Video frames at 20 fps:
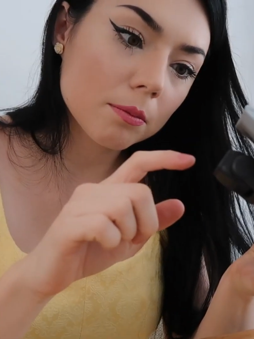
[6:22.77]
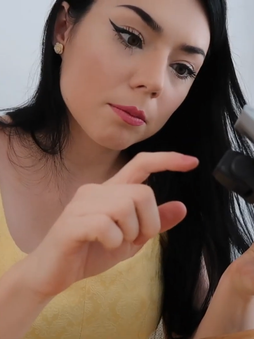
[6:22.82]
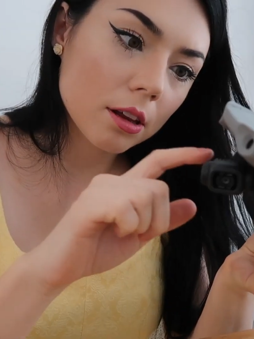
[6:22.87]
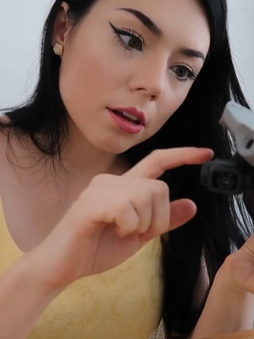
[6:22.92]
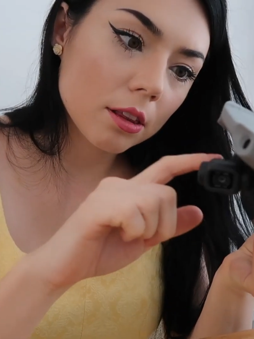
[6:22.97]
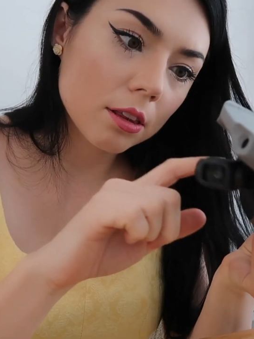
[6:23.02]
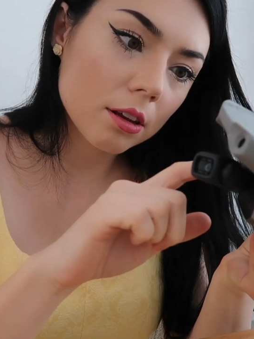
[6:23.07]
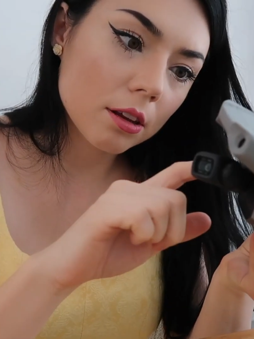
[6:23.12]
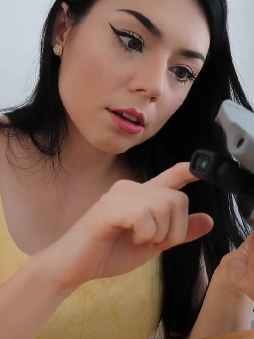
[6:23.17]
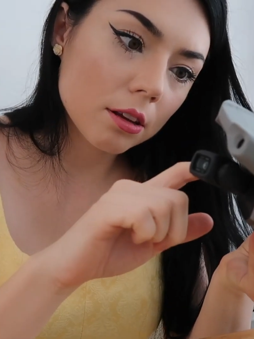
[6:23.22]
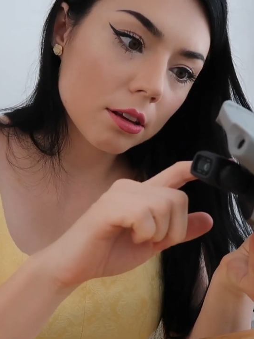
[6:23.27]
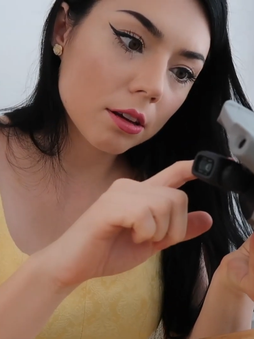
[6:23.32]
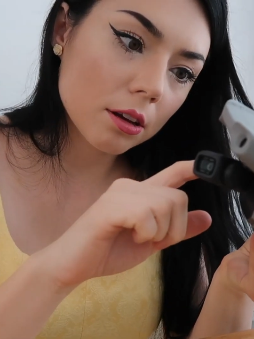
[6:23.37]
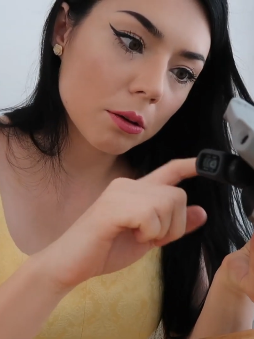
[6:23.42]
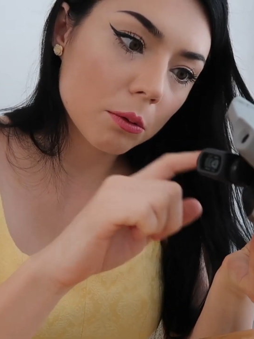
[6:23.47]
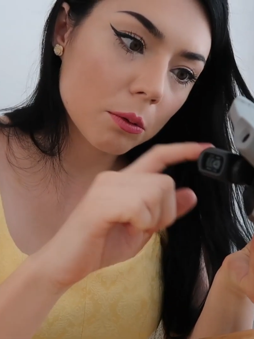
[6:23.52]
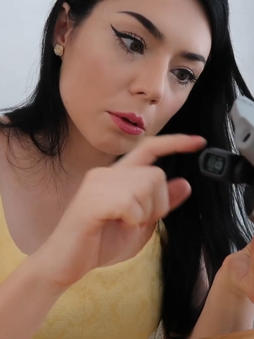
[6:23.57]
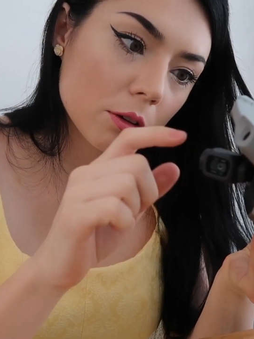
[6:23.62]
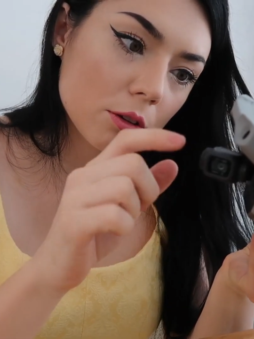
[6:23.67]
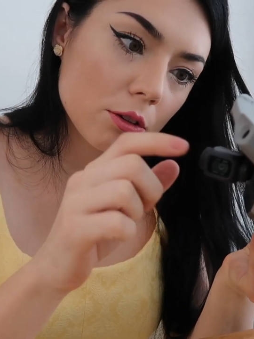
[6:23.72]
and then
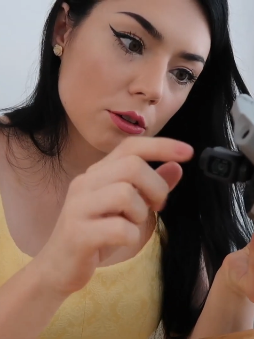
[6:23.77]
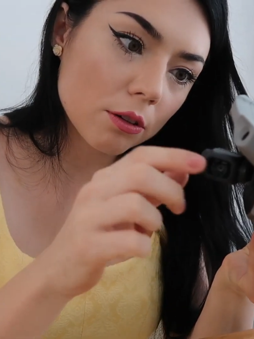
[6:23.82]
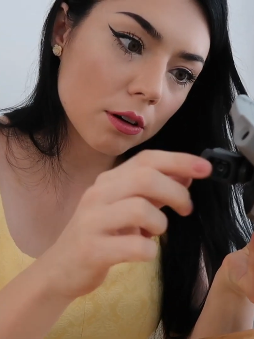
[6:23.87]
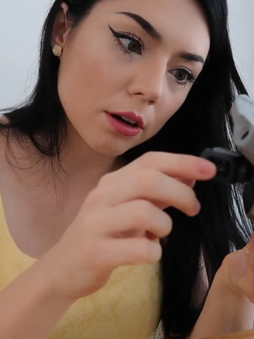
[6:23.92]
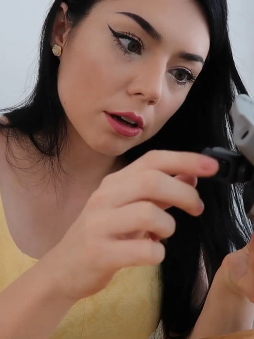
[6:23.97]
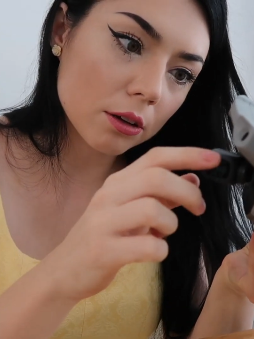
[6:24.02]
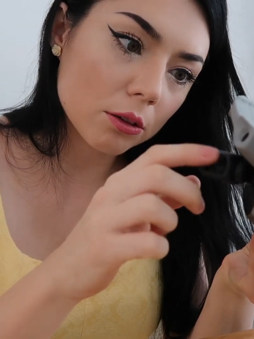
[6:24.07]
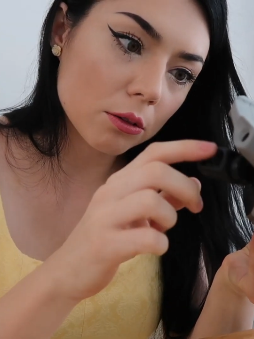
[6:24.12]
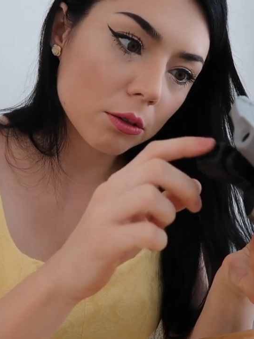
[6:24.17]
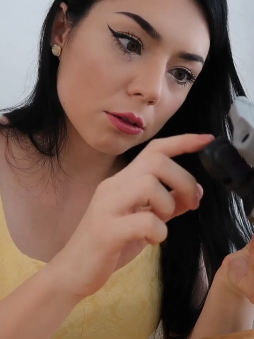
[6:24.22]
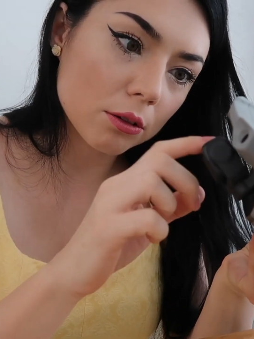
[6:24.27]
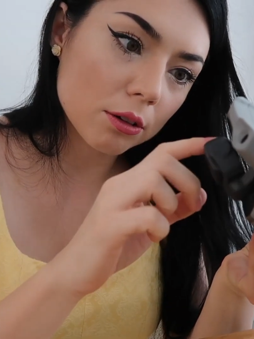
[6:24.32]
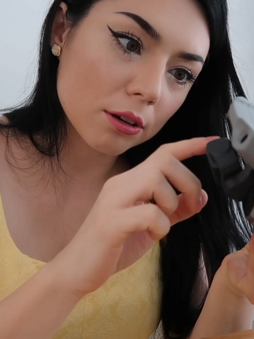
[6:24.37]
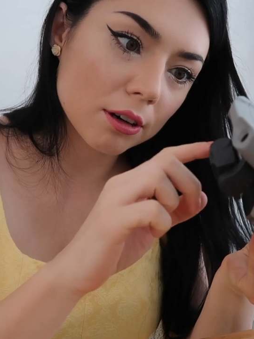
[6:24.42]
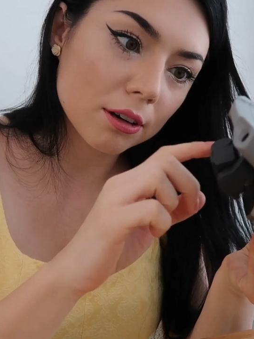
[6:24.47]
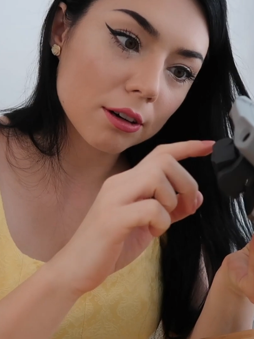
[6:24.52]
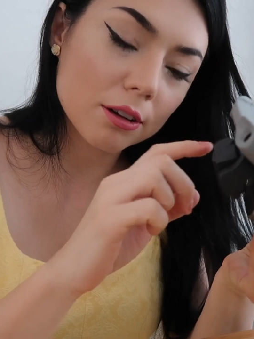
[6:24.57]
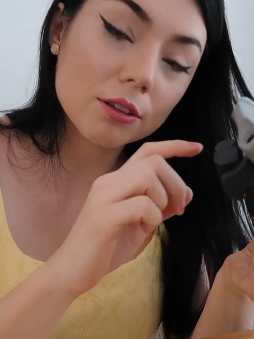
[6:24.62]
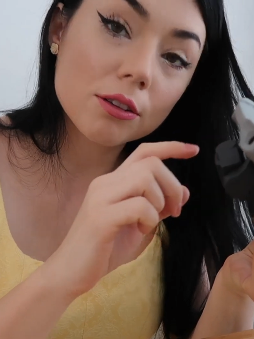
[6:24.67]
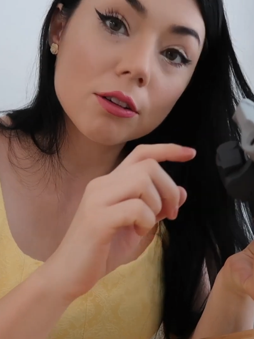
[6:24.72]
I will try to
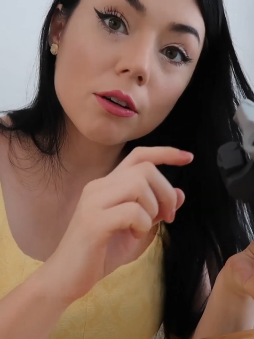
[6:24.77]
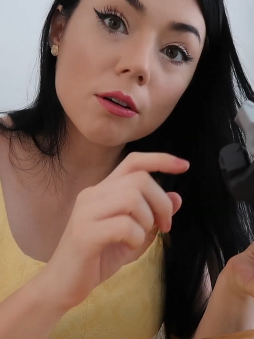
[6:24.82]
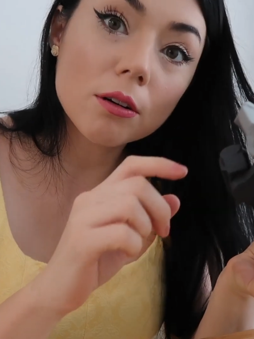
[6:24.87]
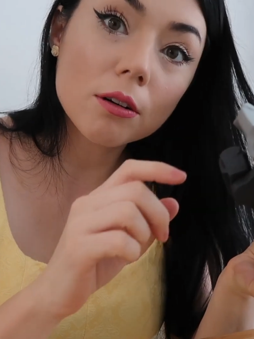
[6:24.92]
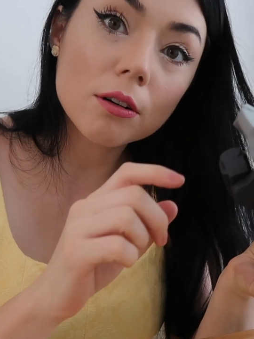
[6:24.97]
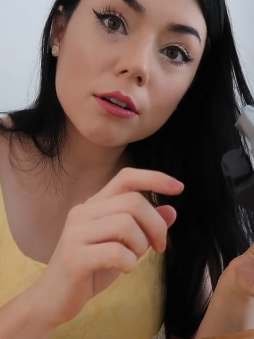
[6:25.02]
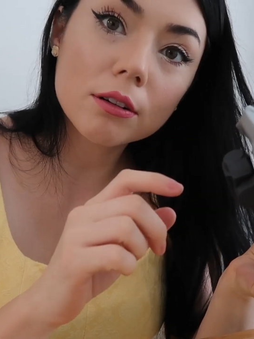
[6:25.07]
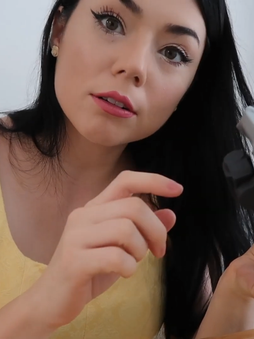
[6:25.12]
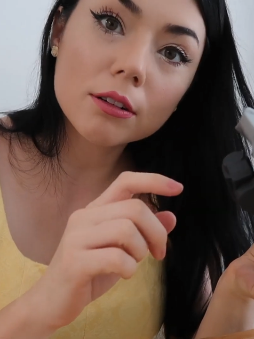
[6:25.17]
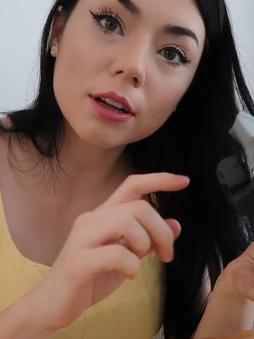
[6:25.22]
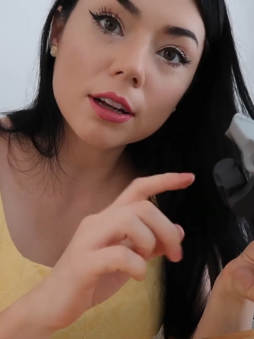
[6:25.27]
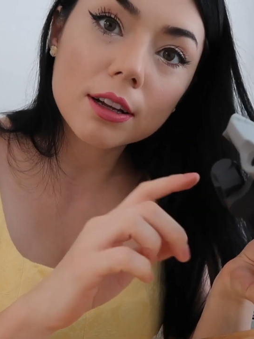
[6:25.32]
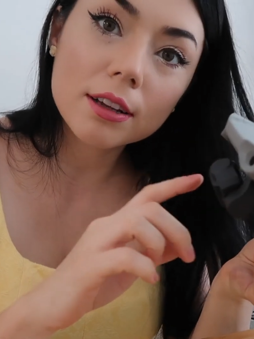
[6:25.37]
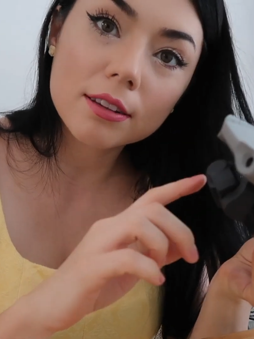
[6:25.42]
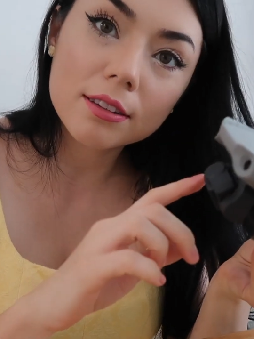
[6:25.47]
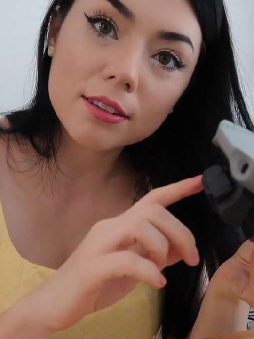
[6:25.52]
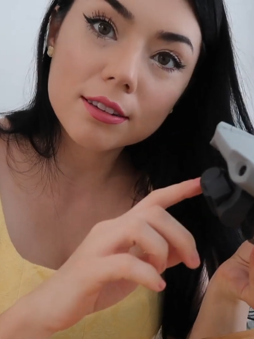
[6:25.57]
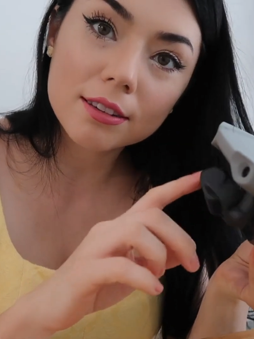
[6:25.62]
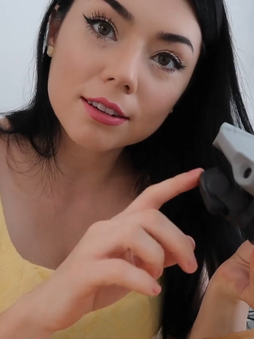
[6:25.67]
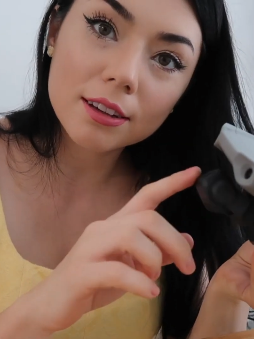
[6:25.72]
turn it on
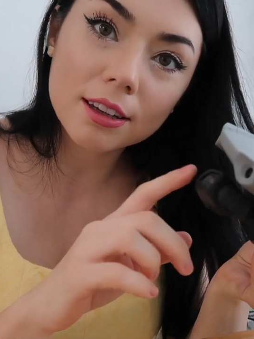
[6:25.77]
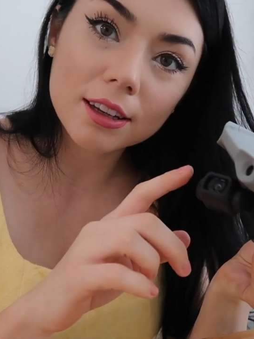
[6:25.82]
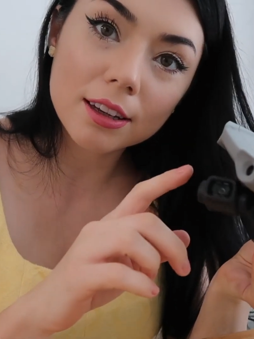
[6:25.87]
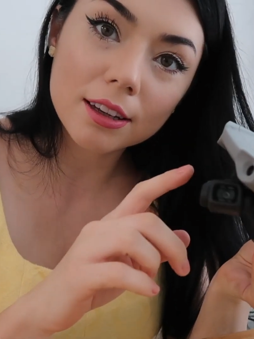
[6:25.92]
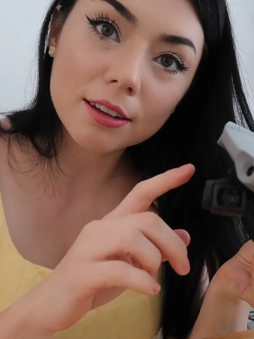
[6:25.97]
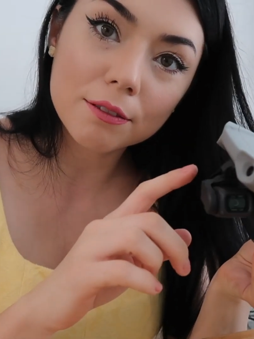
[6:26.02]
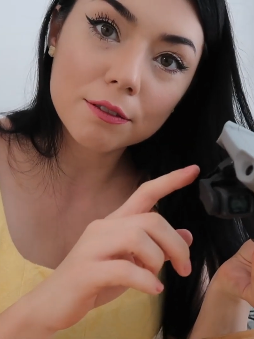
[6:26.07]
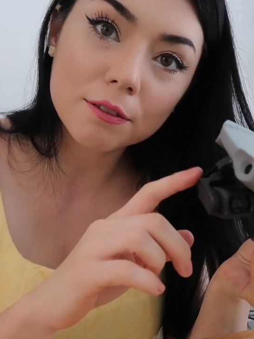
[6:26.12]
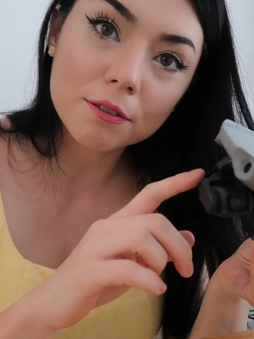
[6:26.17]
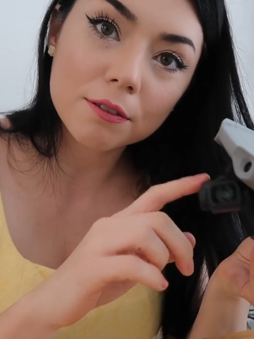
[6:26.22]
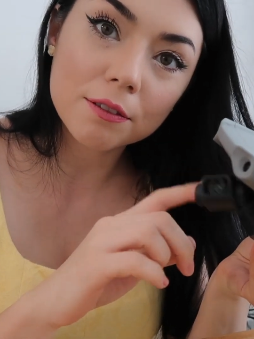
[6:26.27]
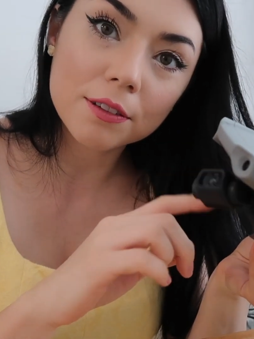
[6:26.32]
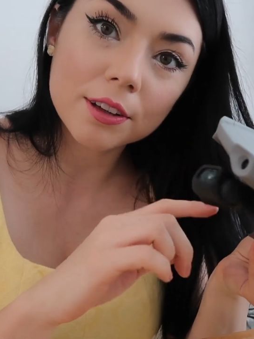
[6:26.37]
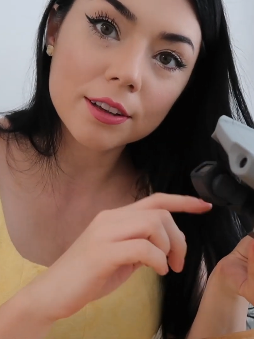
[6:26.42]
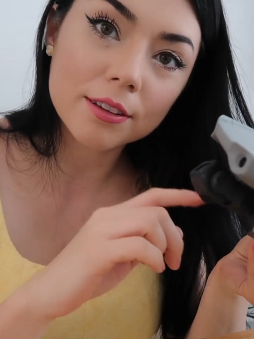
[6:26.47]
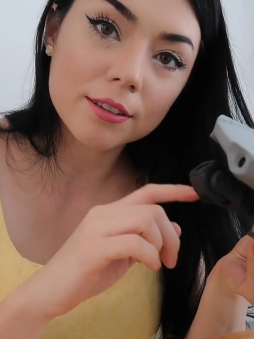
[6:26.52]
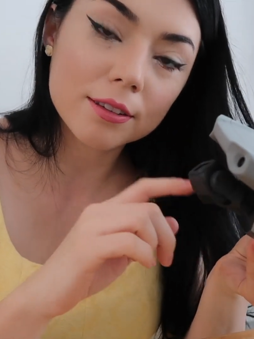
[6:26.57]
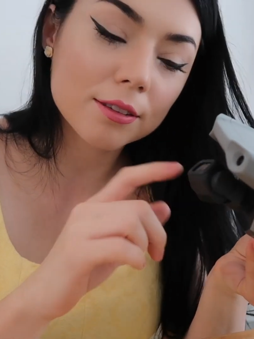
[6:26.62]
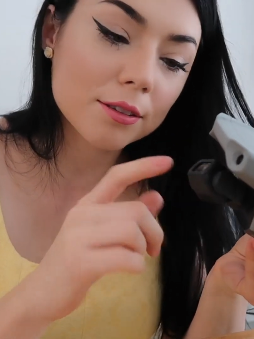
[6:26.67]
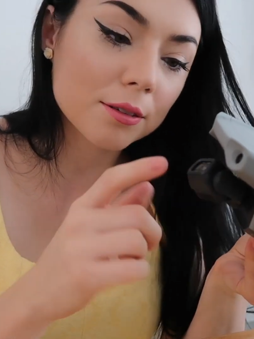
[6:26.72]
and see if
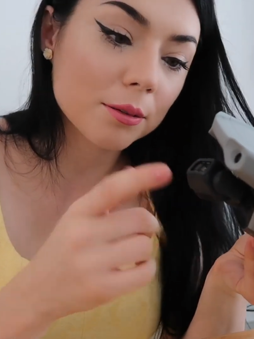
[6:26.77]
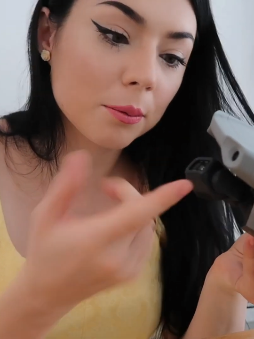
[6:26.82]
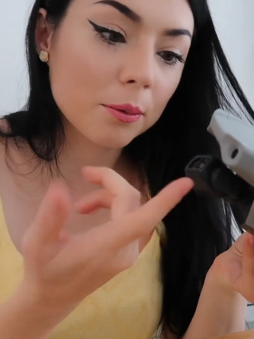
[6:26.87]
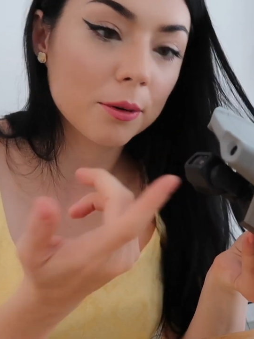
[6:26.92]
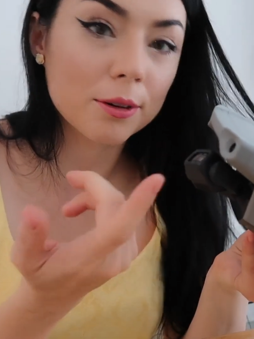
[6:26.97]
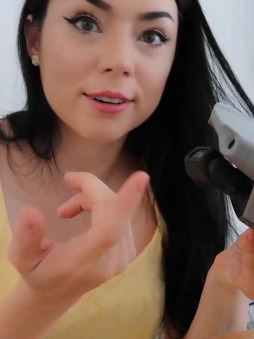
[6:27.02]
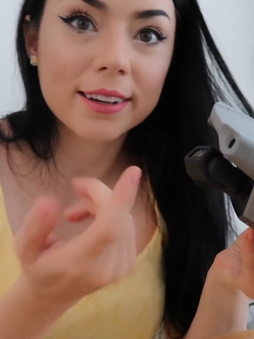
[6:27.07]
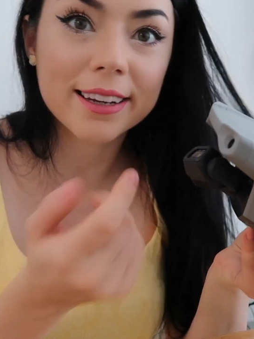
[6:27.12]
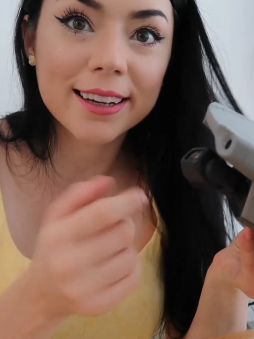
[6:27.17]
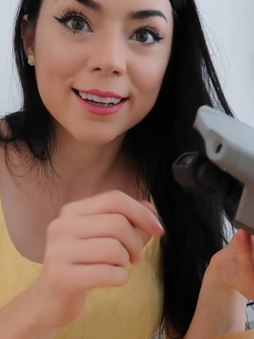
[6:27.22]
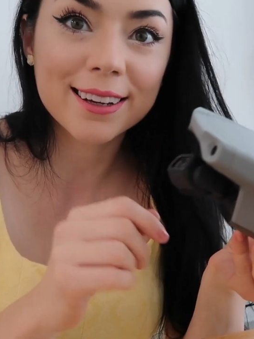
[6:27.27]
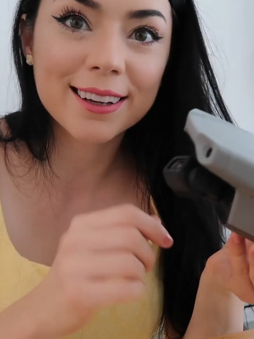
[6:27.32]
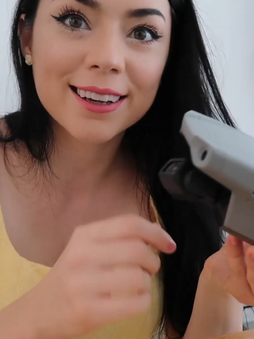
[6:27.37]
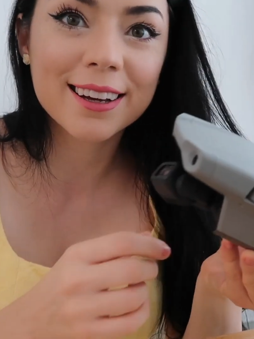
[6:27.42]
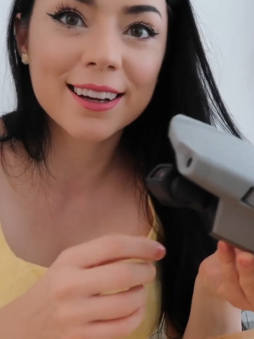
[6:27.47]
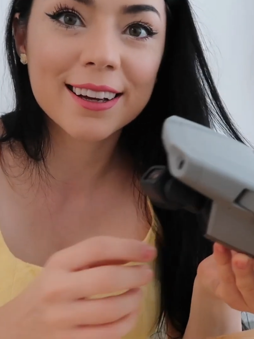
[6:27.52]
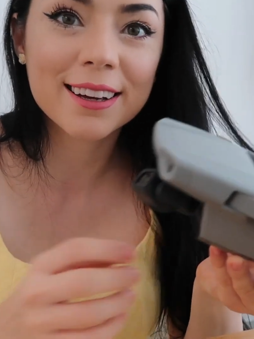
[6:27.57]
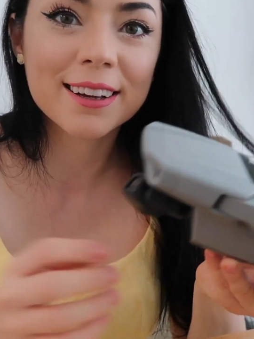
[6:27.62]
it's working.